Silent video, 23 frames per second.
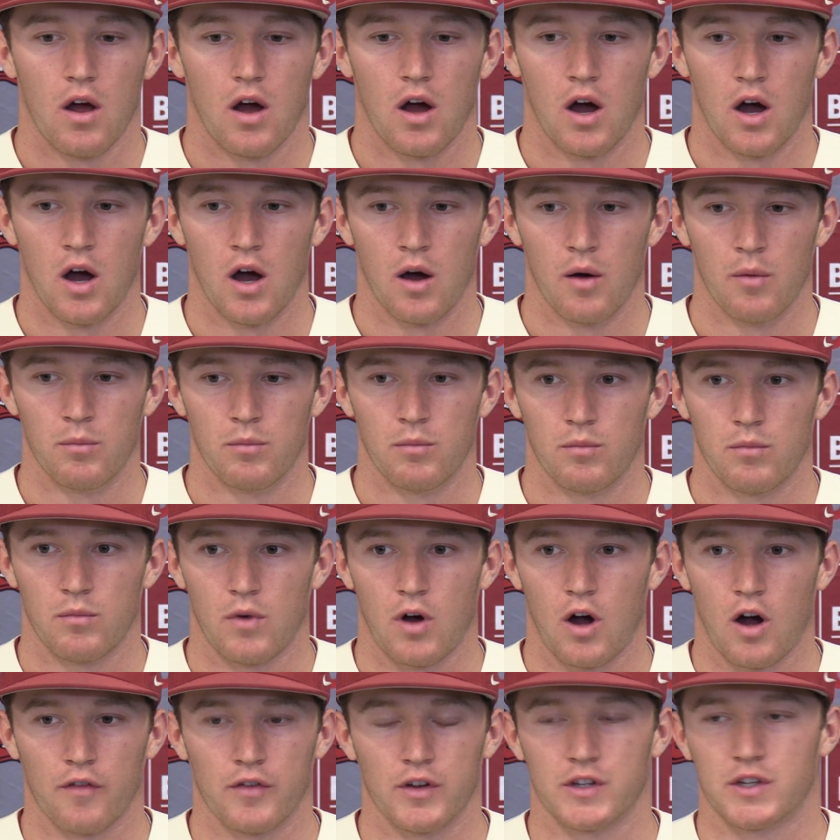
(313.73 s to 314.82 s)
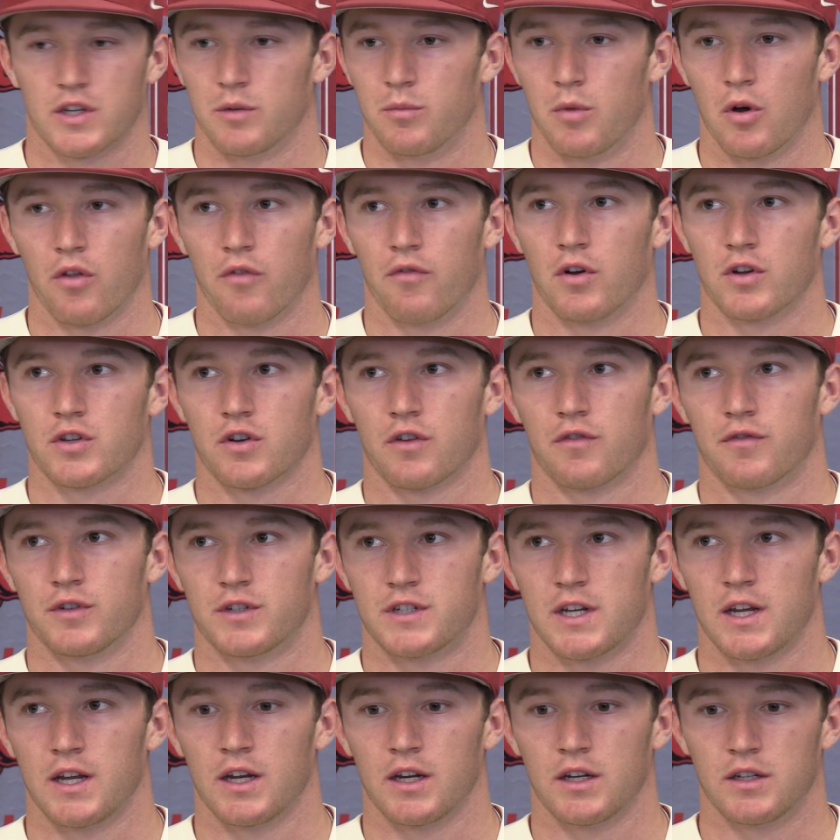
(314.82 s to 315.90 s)
obviously both of us are
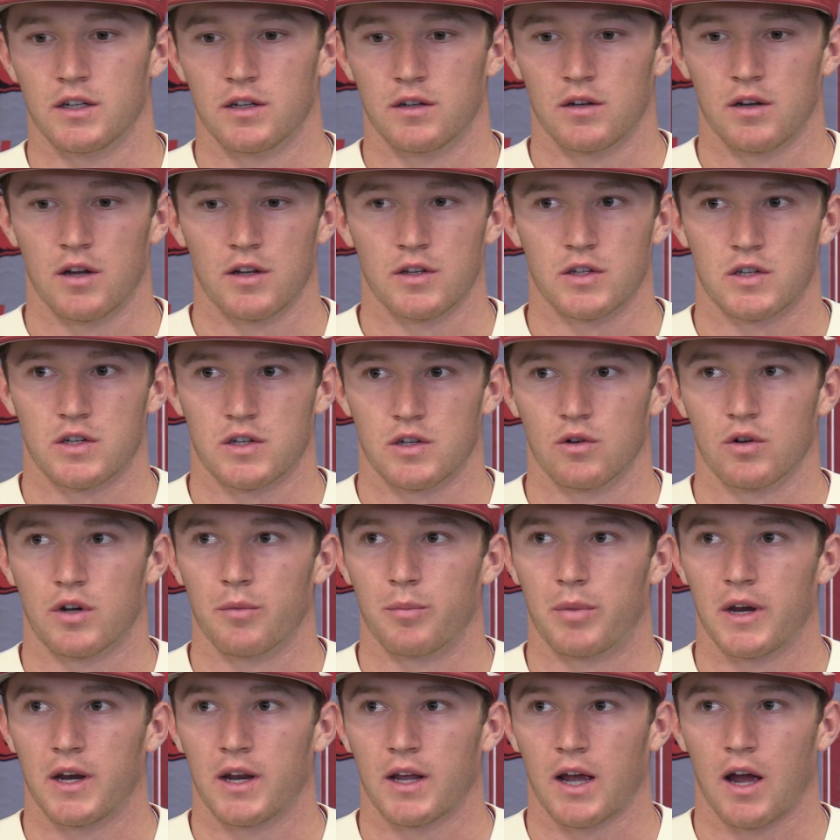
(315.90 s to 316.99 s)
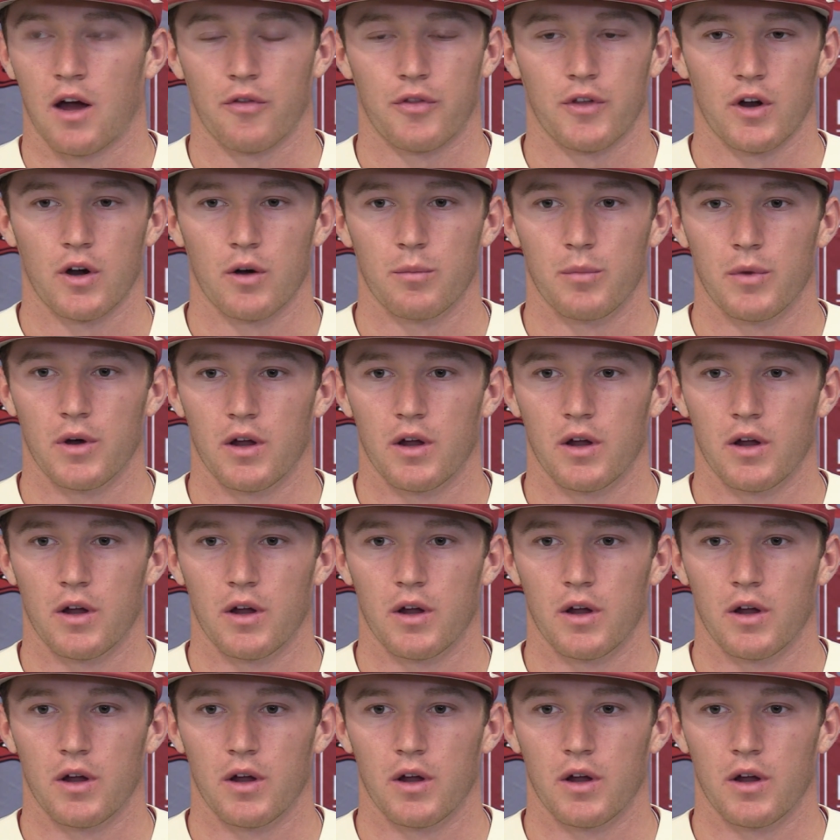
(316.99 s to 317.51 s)
fatigued and still competing out there,